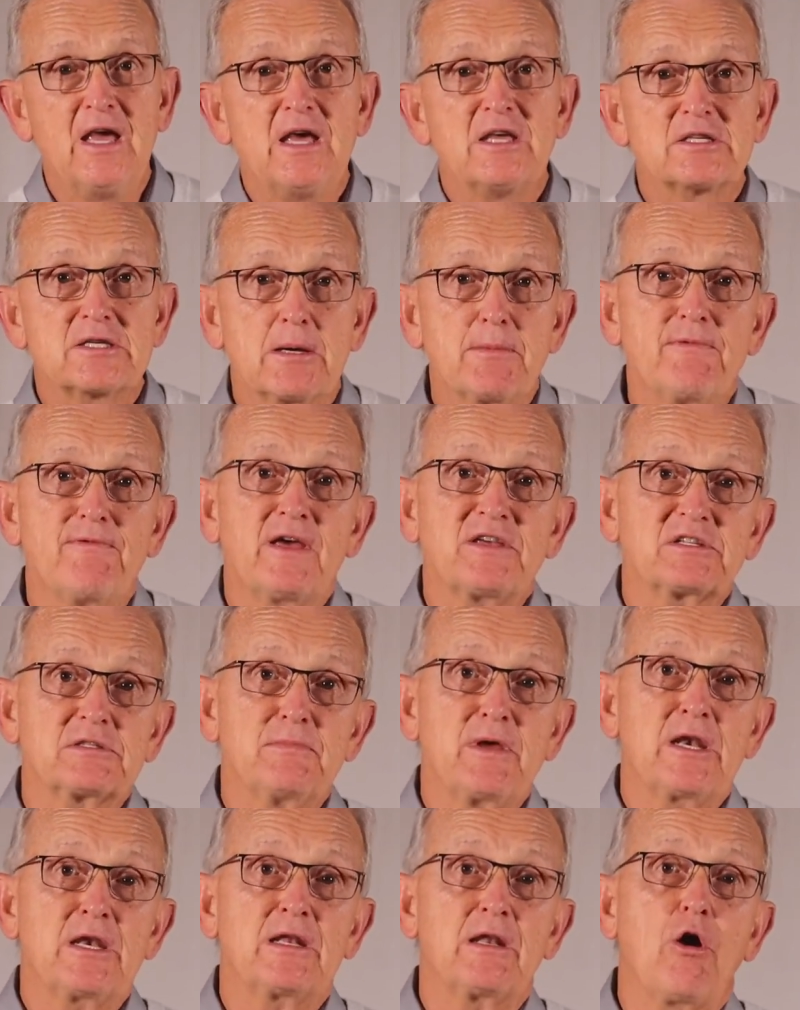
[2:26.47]
Some have
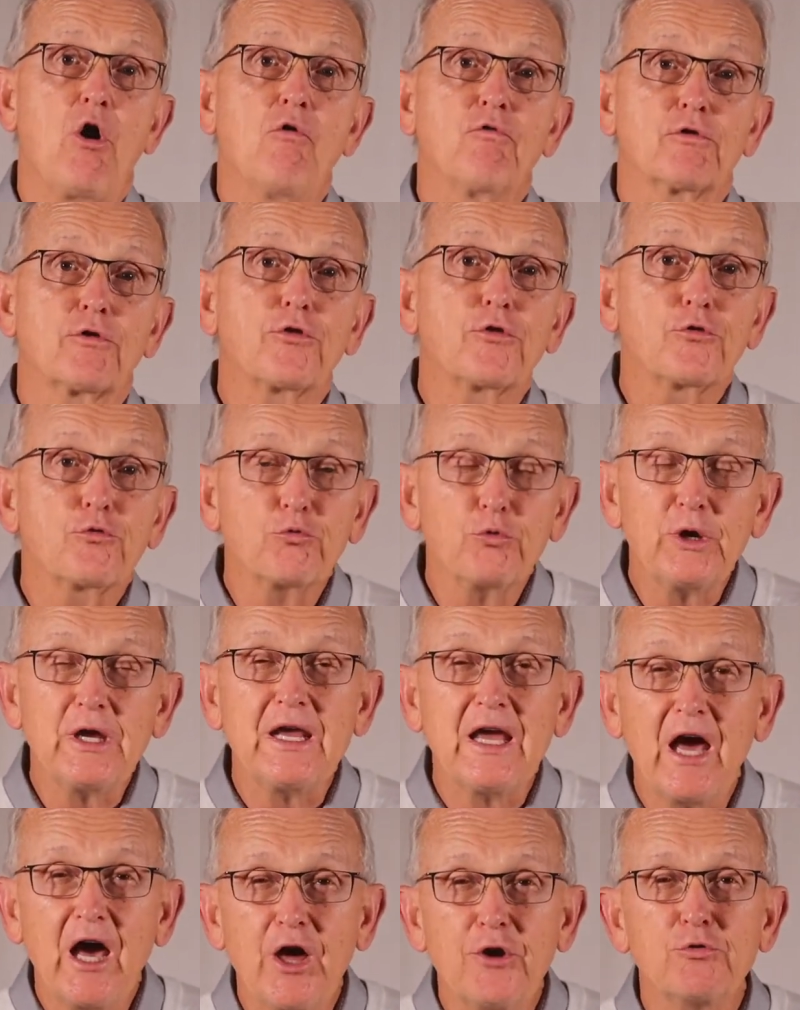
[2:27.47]
estimated over
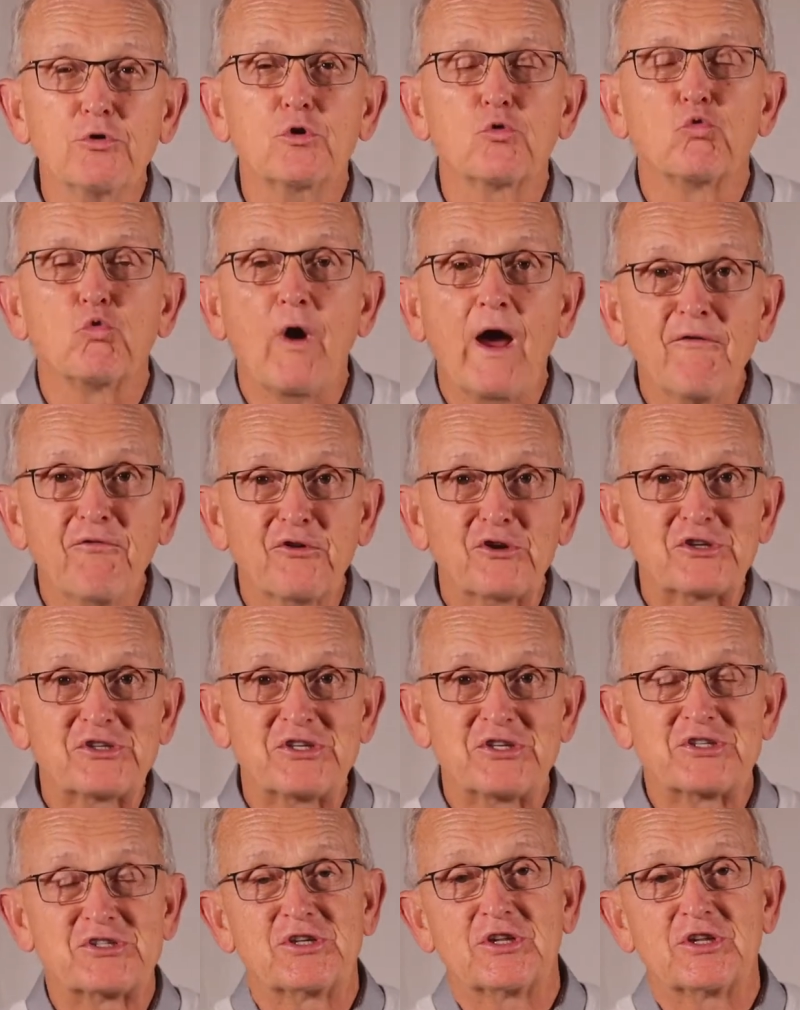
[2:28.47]
300 references